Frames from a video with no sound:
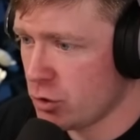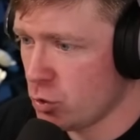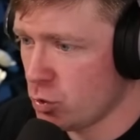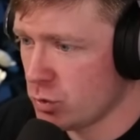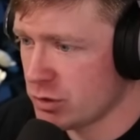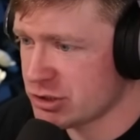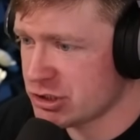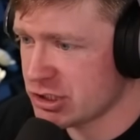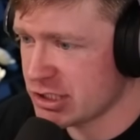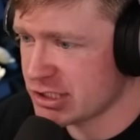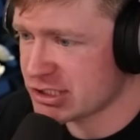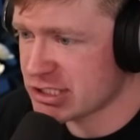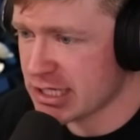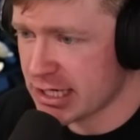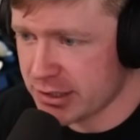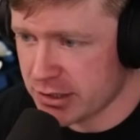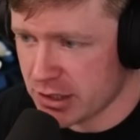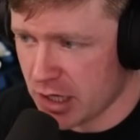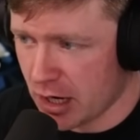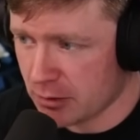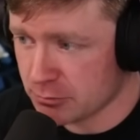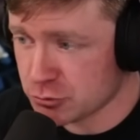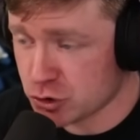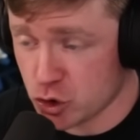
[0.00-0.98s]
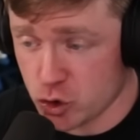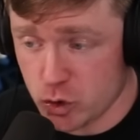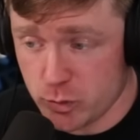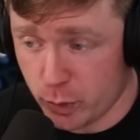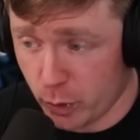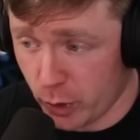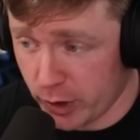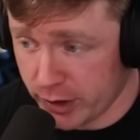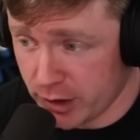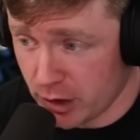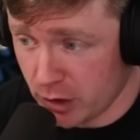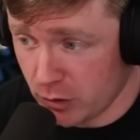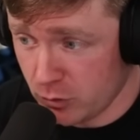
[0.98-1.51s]
Who is this? Indom
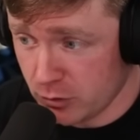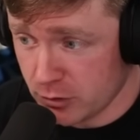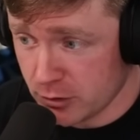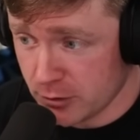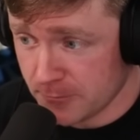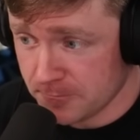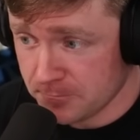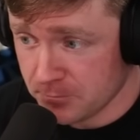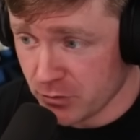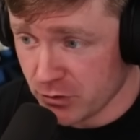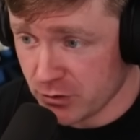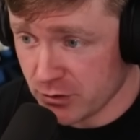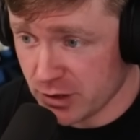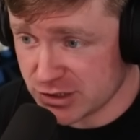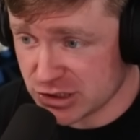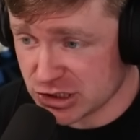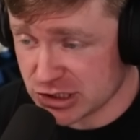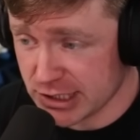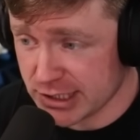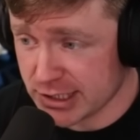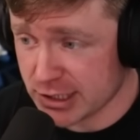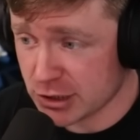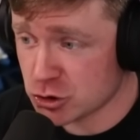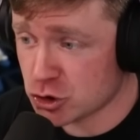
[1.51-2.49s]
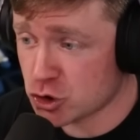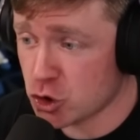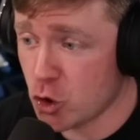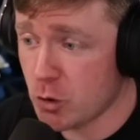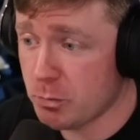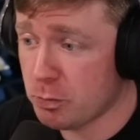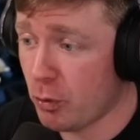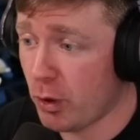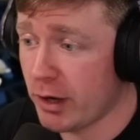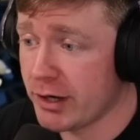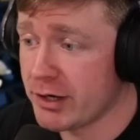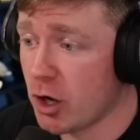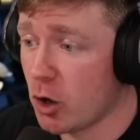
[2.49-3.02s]
2.0? Let's see, can
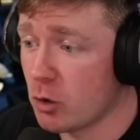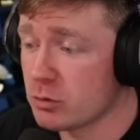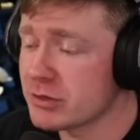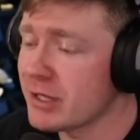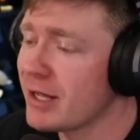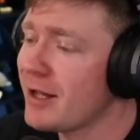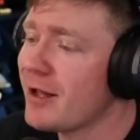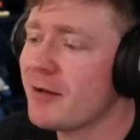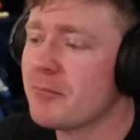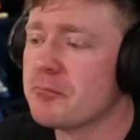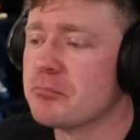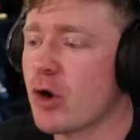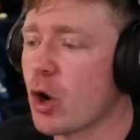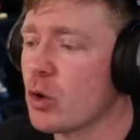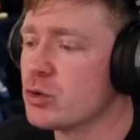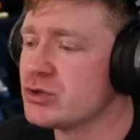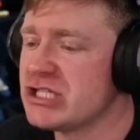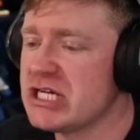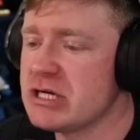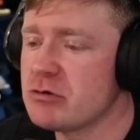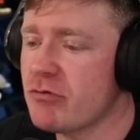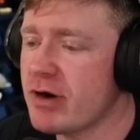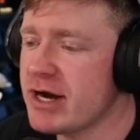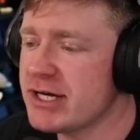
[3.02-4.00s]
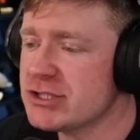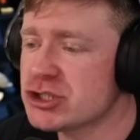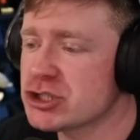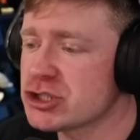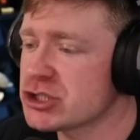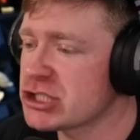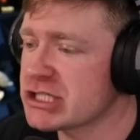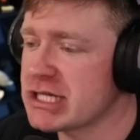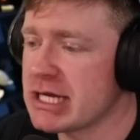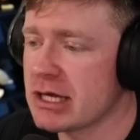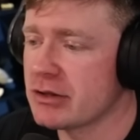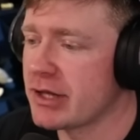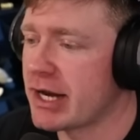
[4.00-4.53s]
2.0... Bro, D-Rex is
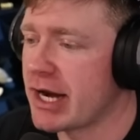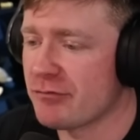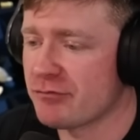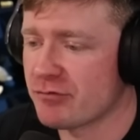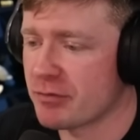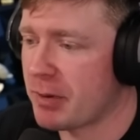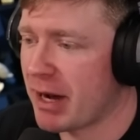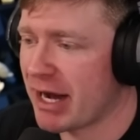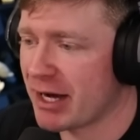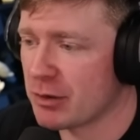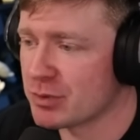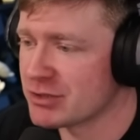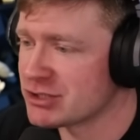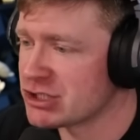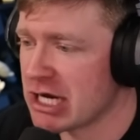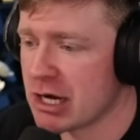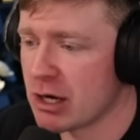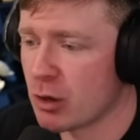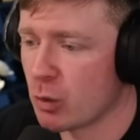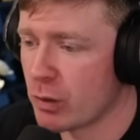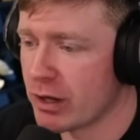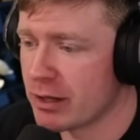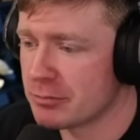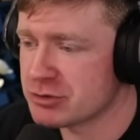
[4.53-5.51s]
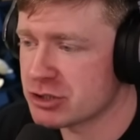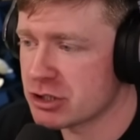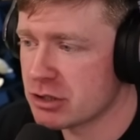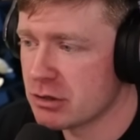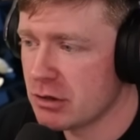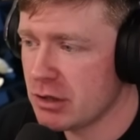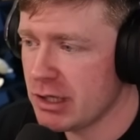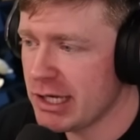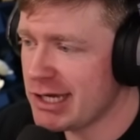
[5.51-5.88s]
just killing everybody with tail whips.